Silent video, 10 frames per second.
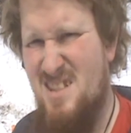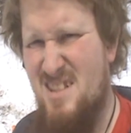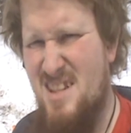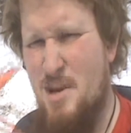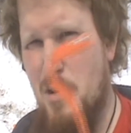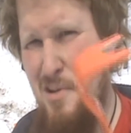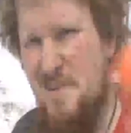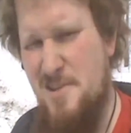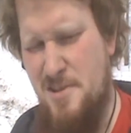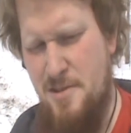nail
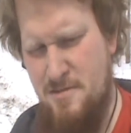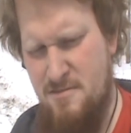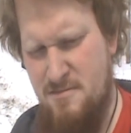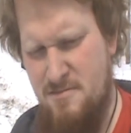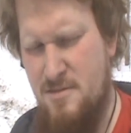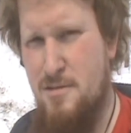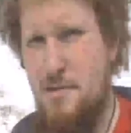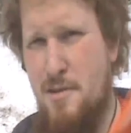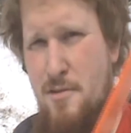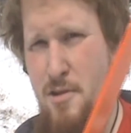pullers,
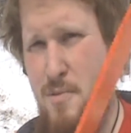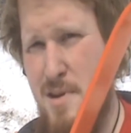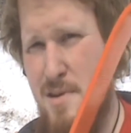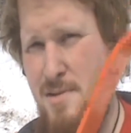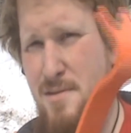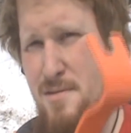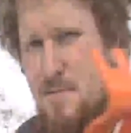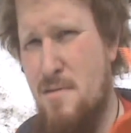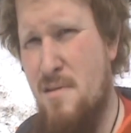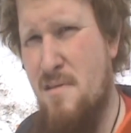or crowbars,
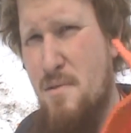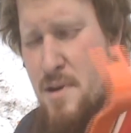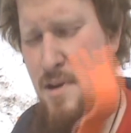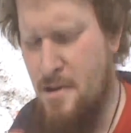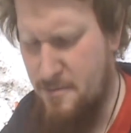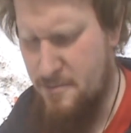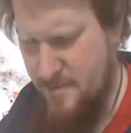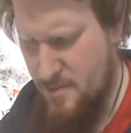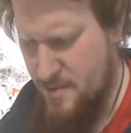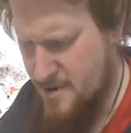or however you want to call it,
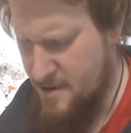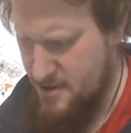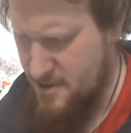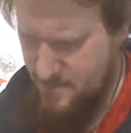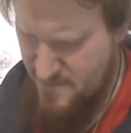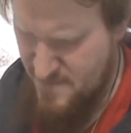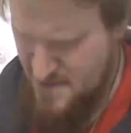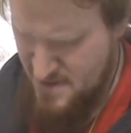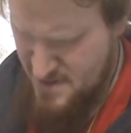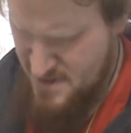whatever you want to call them.
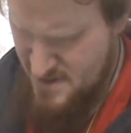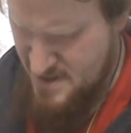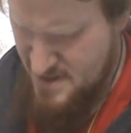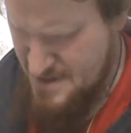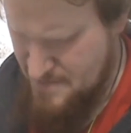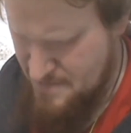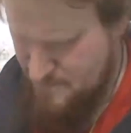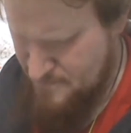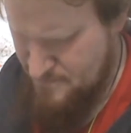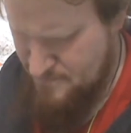And
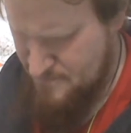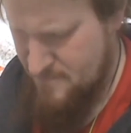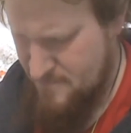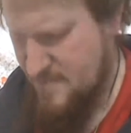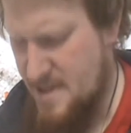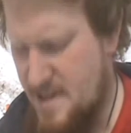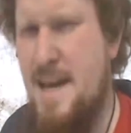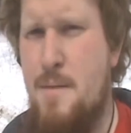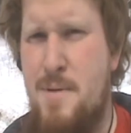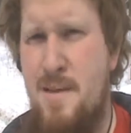I
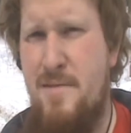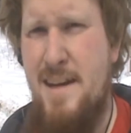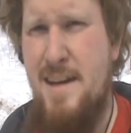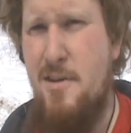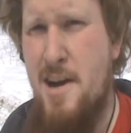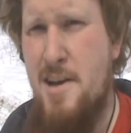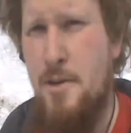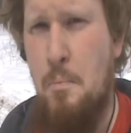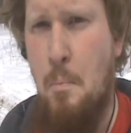happen to have an angle grinder.